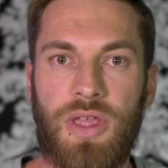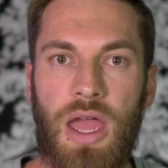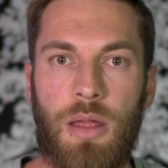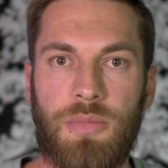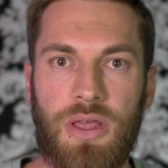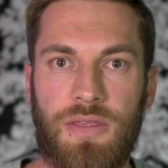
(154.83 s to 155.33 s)

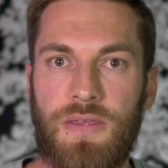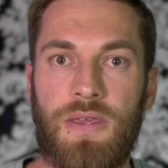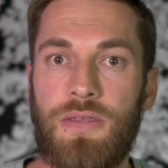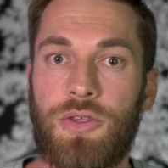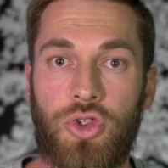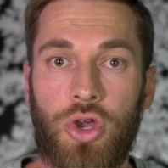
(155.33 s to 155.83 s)
time because this
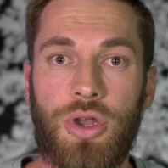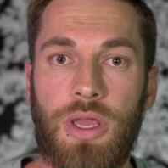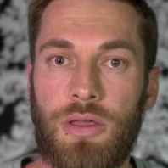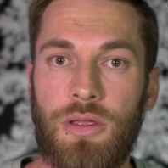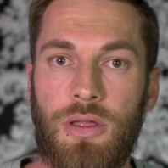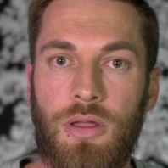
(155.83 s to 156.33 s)
is a journey.
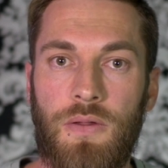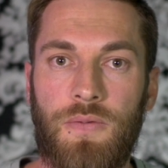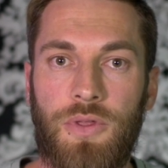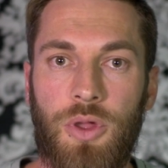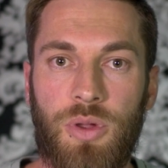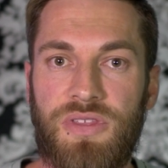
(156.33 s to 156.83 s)

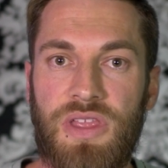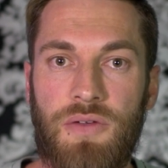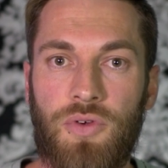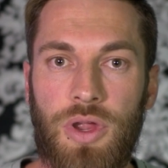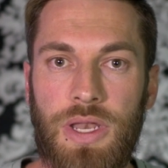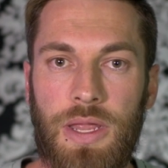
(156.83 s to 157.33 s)
It's
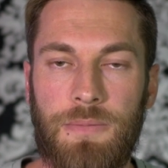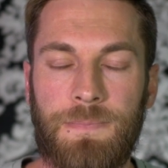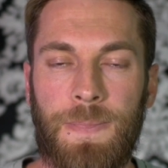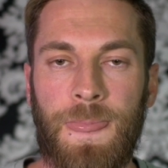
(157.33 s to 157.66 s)
never ending.